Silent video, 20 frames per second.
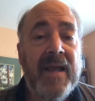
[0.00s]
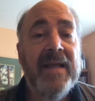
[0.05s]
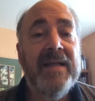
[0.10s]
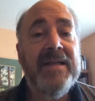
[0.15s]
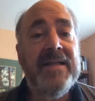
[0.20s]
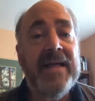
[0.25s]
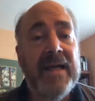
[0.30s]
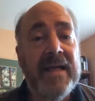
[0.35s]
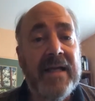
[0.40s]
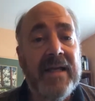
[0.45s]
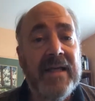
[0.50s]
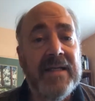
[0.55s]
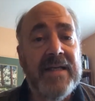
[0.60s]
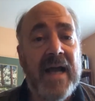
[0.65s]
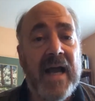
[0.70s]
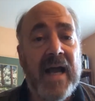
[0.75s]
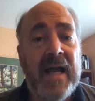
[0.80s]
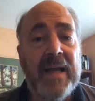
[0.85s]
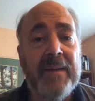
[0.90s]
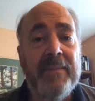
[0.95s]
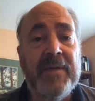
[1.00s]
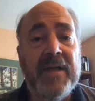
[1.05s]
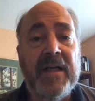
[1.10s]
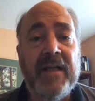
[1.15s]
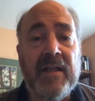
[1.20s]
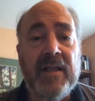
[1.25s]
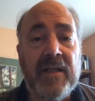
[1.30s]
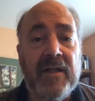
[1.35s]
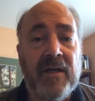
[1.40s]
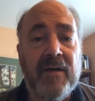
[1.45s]
Taking time to
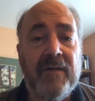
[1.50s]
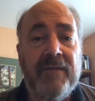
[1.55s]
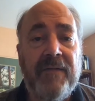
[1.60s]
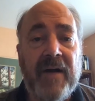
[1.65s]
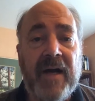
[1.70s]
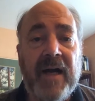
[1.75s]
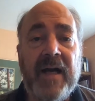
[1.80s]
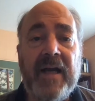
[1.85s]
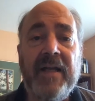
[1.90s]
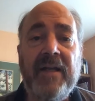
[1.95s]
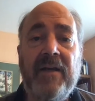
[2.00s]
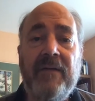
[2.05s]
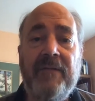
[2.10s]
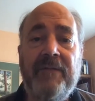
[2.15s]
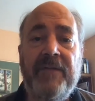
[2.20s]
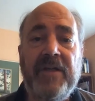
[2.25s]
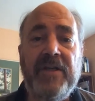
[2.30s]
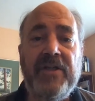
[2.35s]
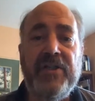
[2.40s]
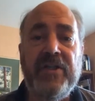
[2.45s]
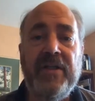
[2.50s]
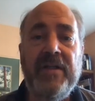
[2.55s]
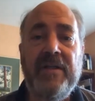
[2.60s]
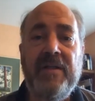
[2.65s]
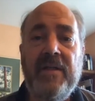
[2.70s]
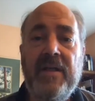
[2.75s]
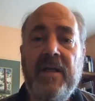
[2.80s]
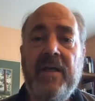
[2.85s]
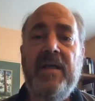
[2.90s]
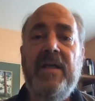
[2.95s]
clarify your vision,
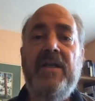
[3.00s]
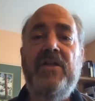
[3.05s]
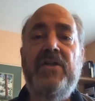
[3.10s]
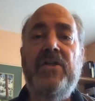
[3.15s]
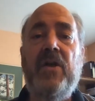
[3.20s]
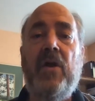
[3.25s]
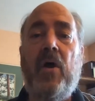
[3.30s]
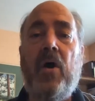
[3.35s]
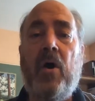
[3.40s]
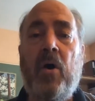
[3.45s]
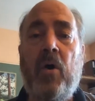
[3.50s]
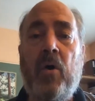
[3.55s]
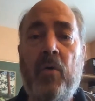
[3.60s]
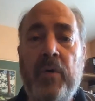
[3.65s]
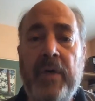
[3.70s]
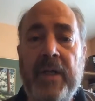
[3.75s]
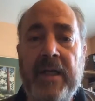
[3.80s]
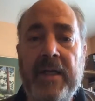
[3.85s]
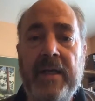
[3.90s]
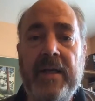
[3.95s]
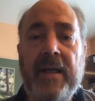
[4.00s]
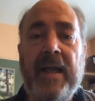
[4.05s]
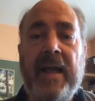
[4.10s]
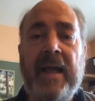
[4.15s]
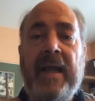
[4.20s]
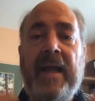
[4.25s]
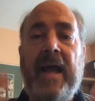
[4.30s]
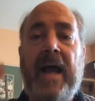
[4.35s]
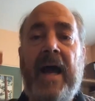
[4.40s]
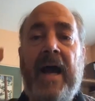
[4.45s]
to own it
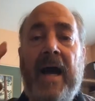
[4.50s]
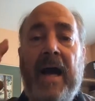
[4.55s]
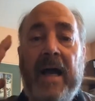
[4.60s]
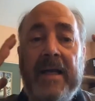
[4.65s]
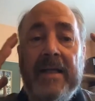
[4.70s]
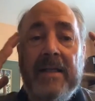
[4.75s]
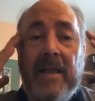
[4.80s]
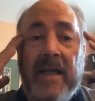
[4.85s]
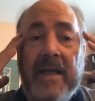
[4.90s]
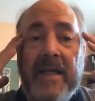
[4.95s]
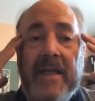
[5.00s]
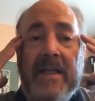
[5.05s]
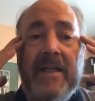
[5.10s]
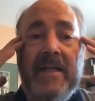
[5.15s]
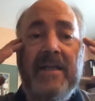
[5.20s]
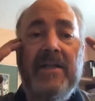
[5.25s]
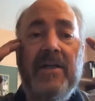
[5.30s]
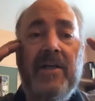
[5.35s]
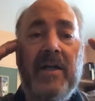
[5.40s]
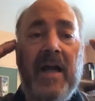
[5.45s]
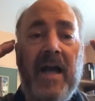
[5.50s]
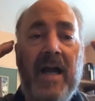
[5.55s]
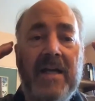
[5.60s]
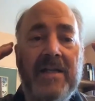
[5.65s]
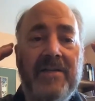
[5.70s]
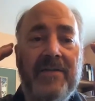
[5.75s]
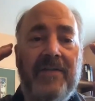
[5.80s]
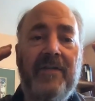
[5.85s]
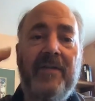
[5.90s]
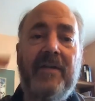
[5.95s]
and highlight it in your
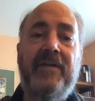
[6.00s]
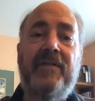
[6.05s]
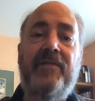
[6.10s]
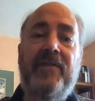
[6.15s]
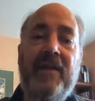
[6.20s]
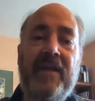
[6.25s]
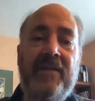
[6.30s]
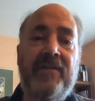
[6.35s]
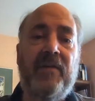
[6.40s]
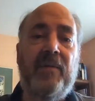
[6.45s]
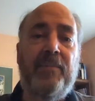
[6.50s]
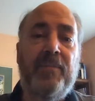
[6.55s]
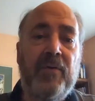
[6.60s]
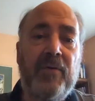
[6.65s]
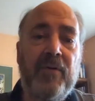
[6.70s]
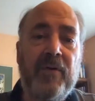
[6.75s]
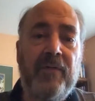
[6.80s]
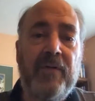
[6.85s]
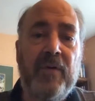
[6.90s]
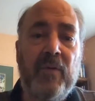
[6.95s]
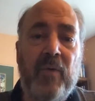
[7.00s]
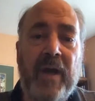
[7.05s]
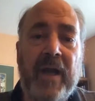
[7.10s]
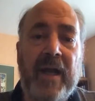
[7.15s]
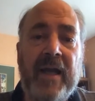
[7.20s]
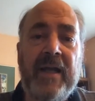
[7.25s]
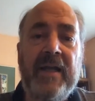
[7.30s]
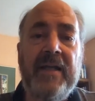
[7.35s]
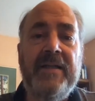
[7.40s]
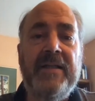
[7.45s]
consciousness is a proven
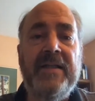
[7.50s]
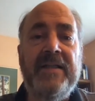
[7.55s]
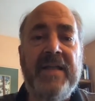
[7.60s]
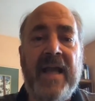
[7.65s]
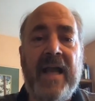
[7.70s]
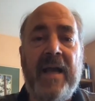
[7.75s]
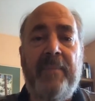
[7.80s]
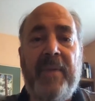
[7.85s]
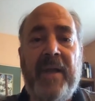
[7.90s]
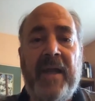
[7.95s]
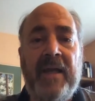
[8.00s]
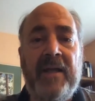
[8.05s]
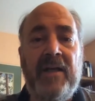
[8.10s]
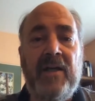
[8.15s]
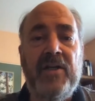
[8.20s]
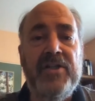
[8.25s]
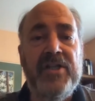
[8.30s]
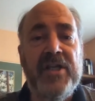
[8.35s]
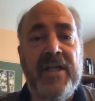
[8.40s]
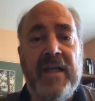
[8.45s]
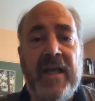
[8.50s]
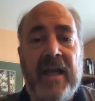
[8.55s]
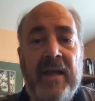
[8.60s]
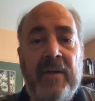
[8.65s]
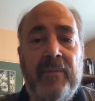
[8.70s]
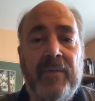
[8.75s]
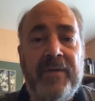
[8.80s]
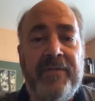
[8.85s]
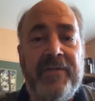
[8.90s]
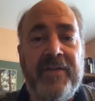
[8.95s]
way to tap energy
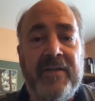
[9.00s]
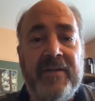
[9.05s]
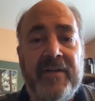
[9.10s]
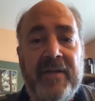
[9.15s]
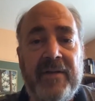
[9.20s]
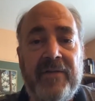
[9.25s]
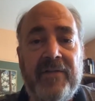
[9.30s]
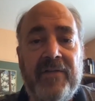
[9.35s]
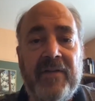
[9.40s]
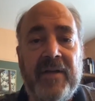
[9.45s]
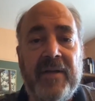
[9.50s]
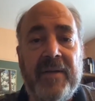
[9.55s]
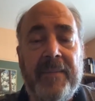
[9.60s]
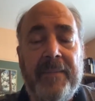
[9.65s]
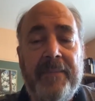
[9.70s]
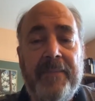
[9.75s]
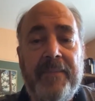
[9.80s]
and resiliency.